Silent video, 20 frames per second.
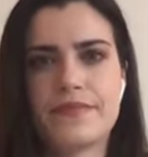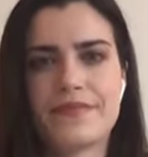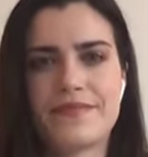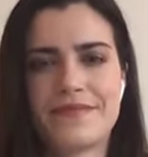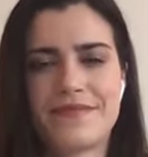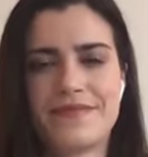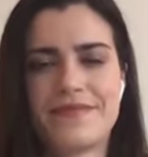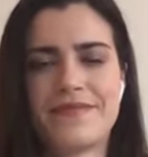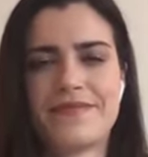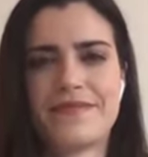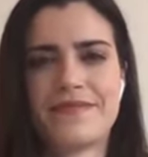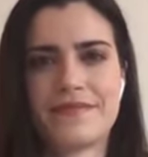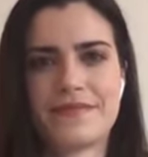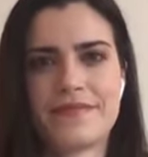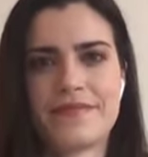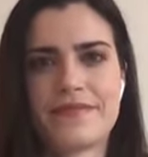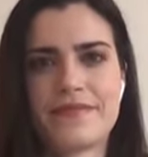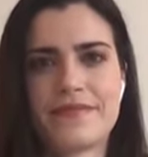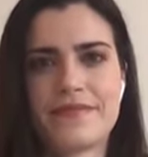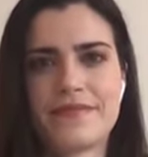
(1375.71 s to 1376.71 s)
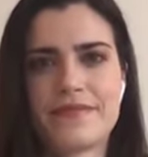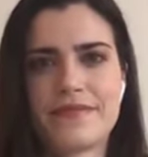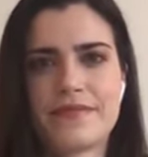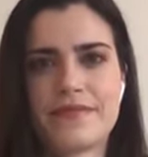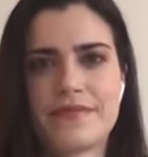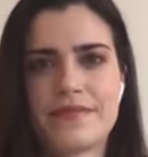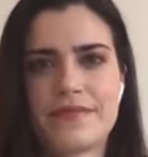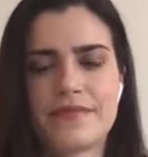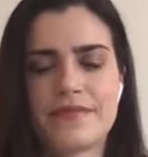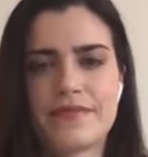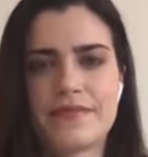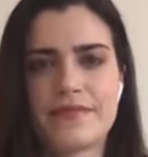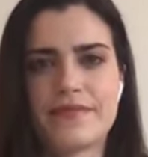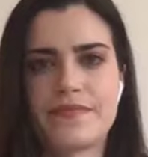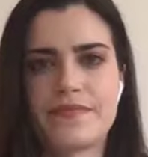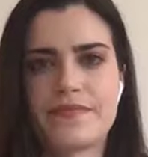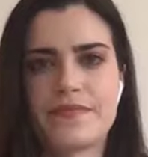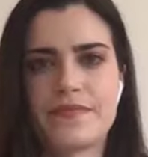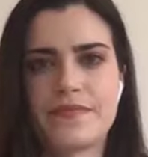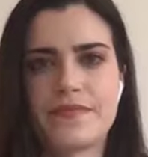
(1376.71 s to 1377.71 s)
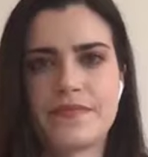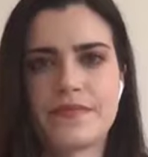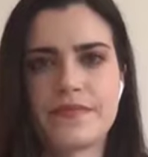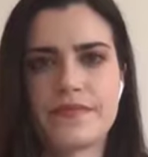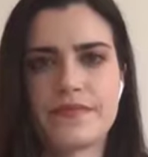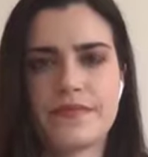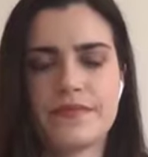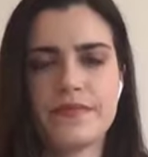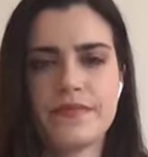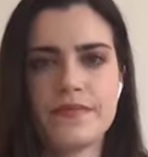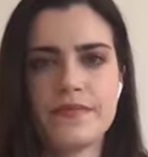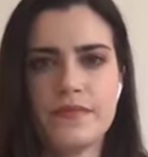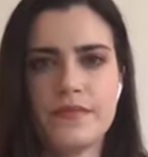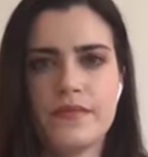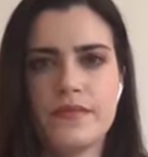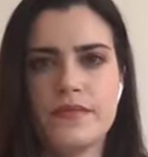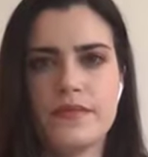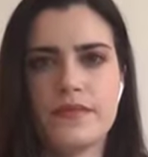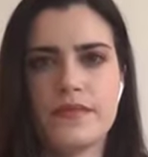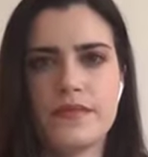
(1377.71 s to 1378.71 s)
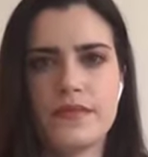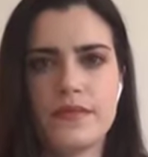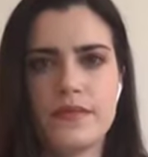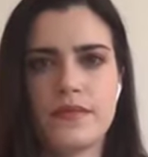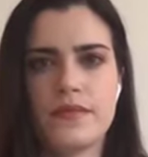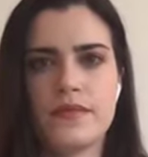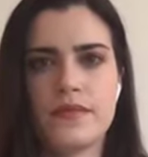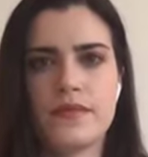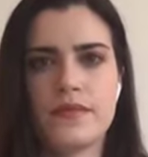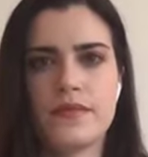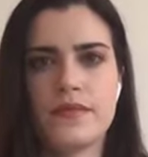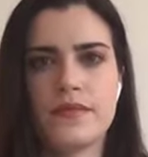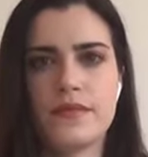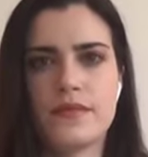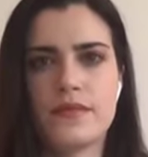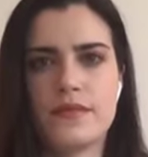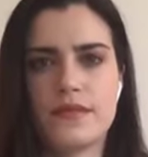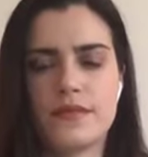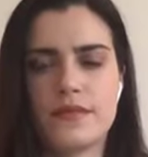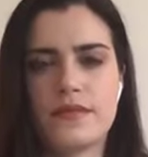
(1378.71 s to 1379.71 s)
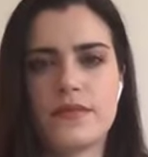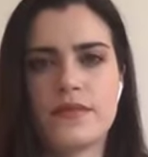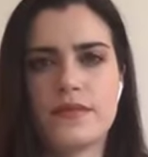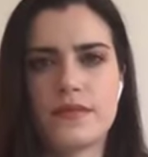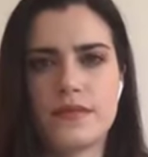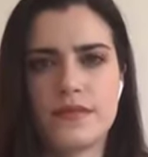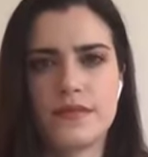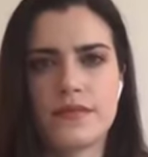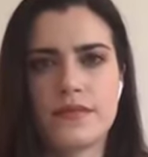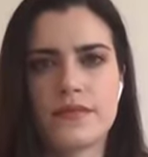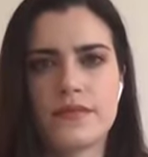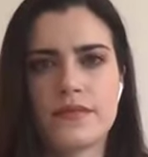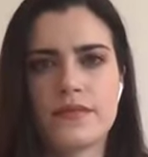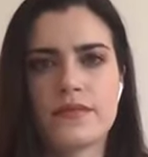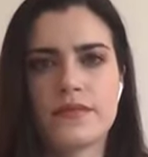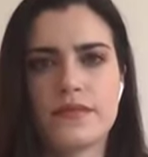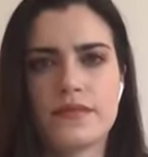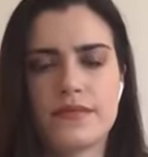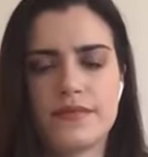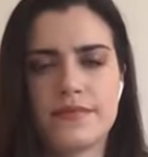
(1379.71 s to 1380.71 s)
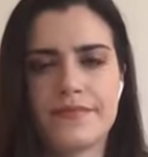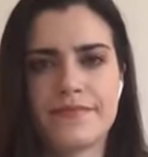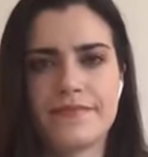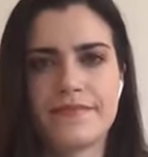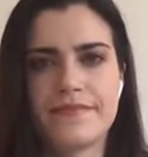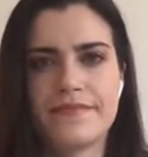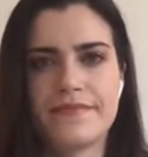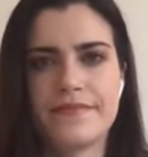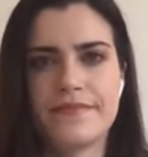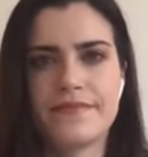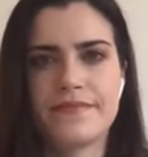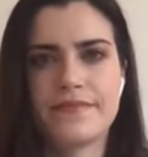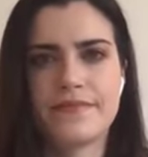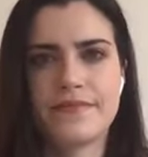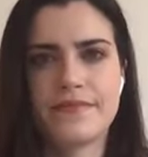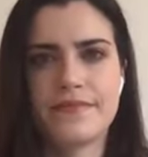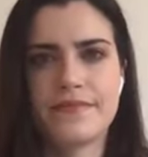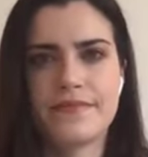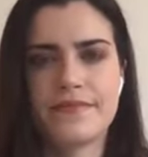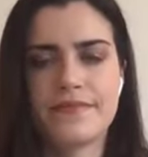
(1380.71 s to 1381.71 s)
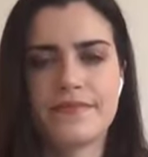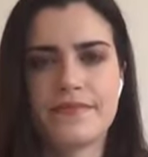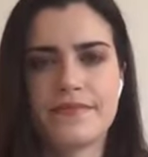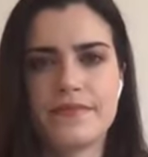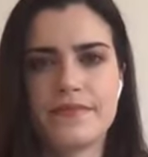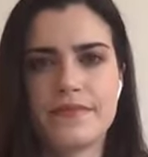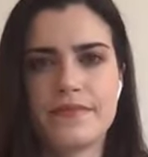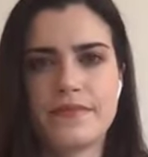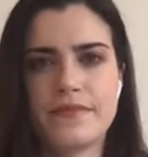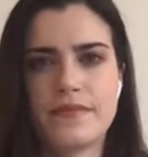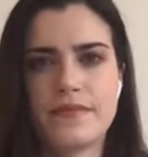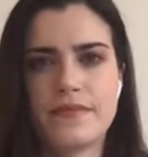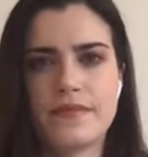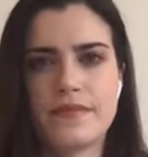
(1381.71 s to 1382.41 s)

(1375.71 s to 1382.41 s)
(silent)